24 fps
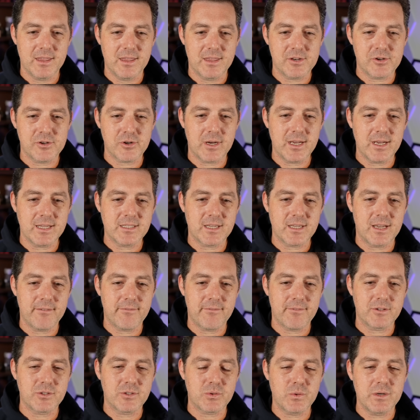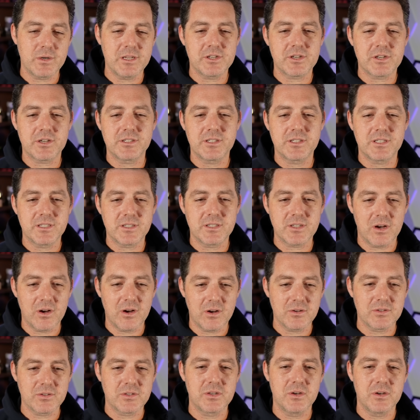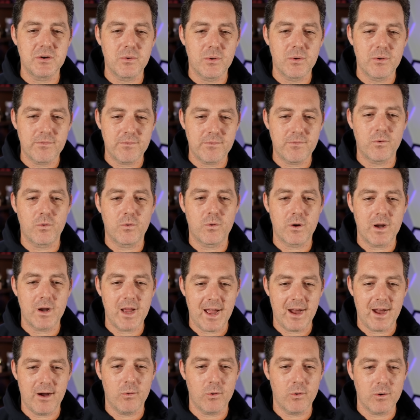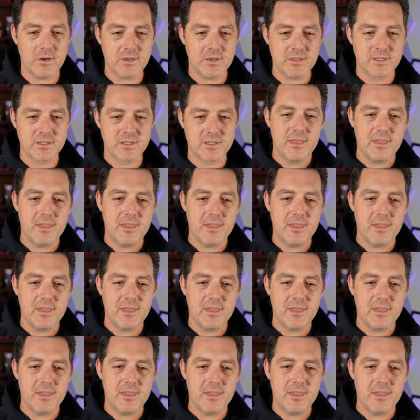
The drying time for 20 shirts is also 4 hours.